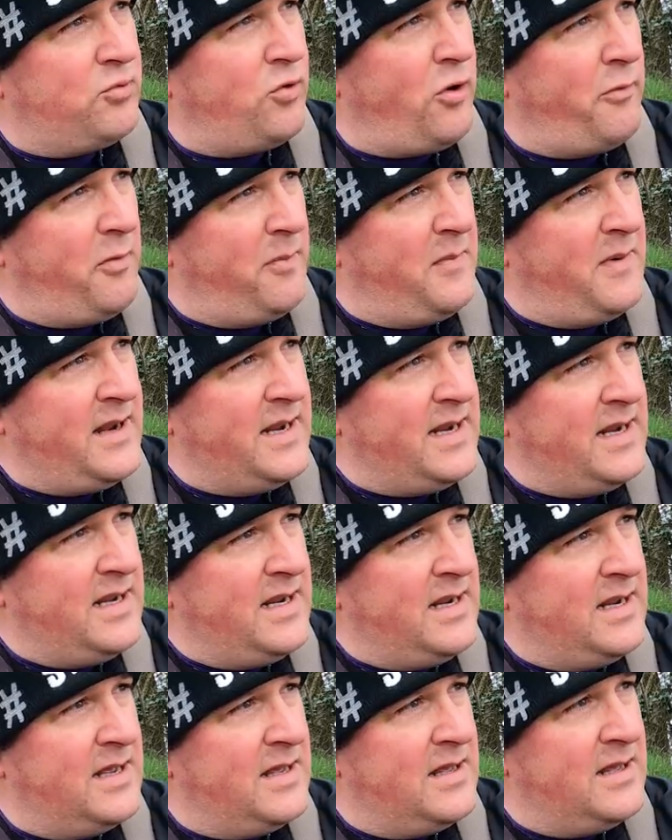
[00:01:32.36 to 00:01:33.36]

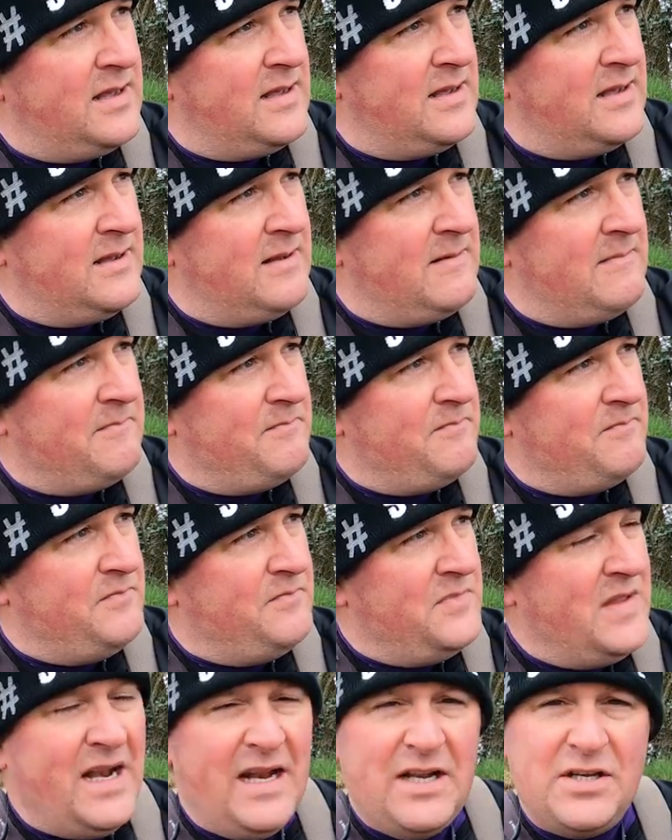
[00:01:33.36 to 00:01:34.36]
Probably
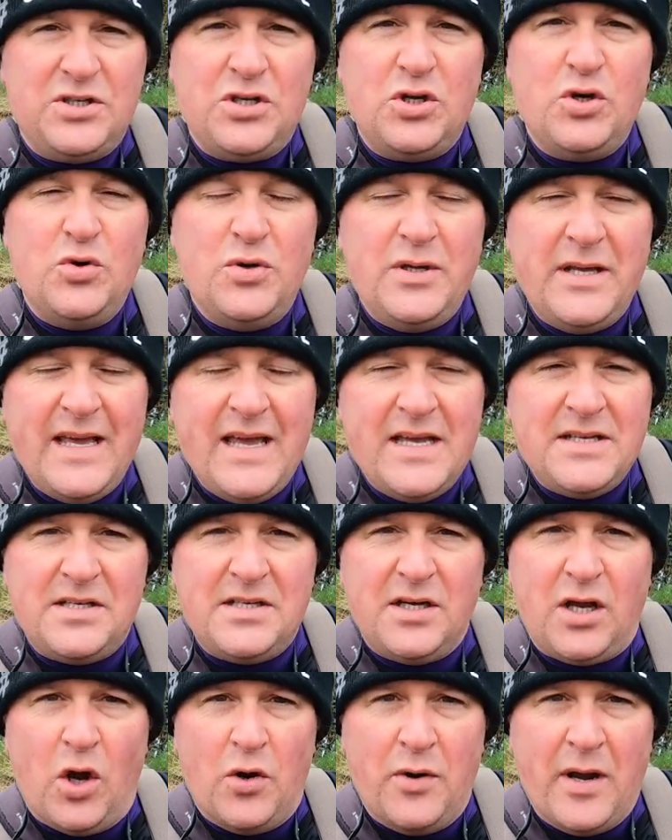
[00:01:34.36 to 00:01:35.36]
nearly 2 years
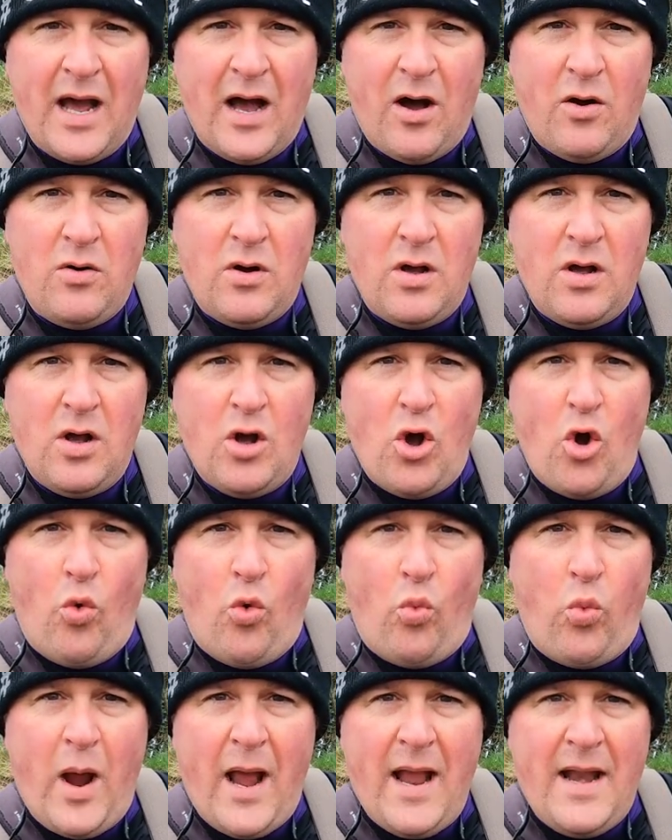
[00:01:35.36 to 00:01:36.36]
ago now,
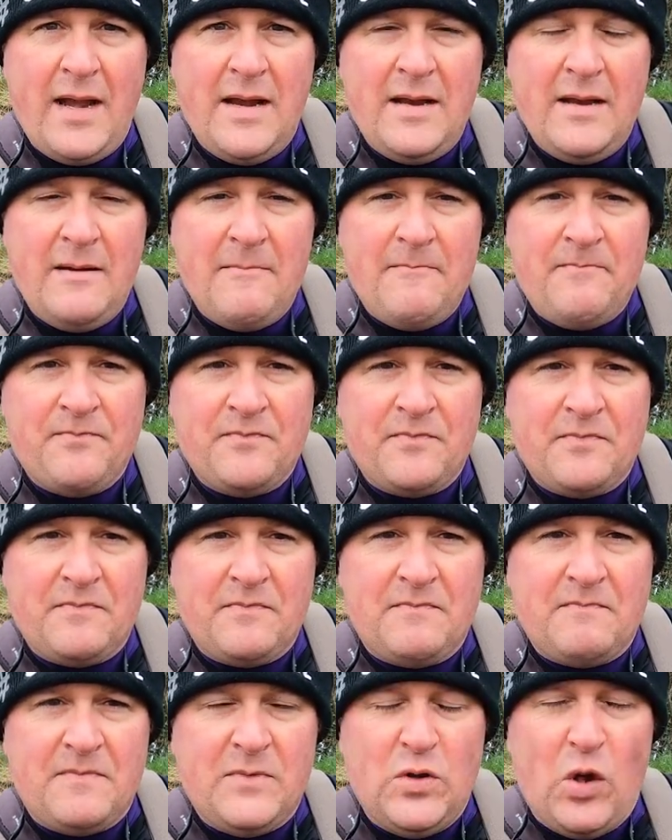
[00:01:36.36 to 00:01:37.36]
when,
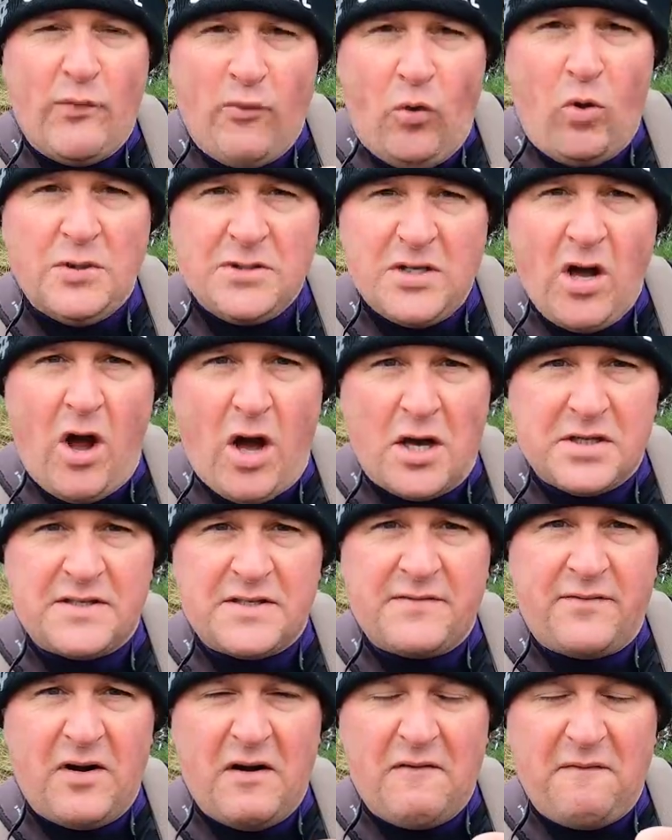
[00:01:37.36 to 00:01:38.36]
you know, I've always
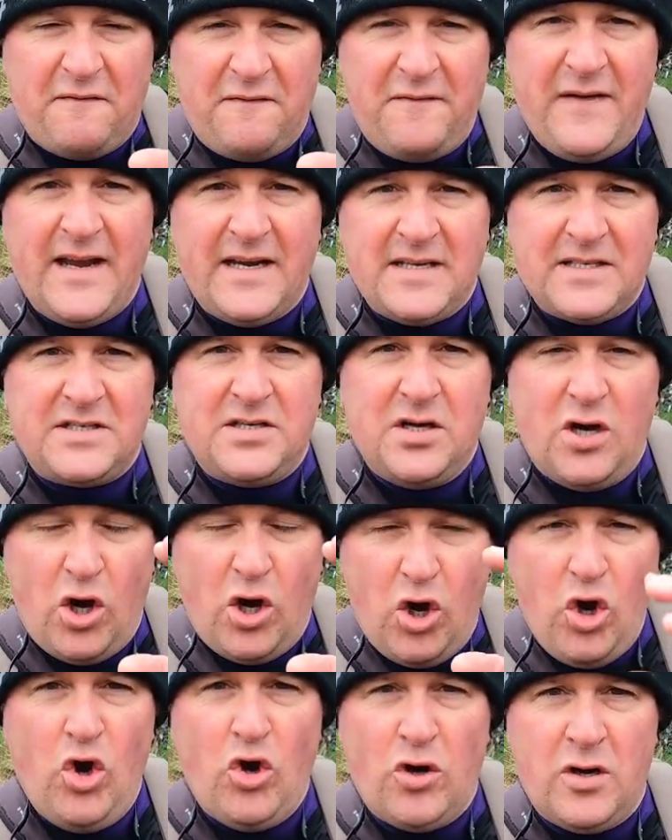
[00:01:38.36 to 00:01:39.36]
asked for a fixed
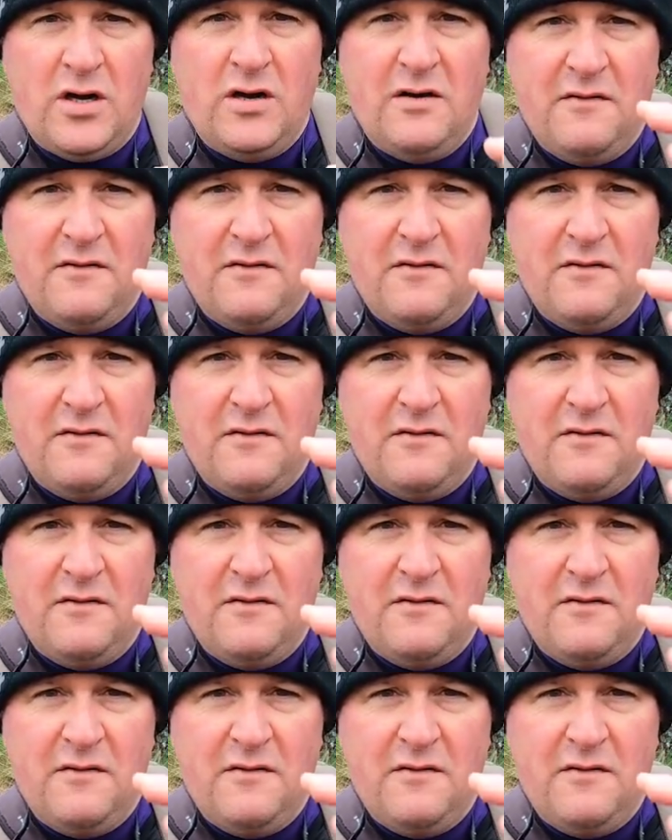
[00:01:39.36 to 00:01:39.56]
hook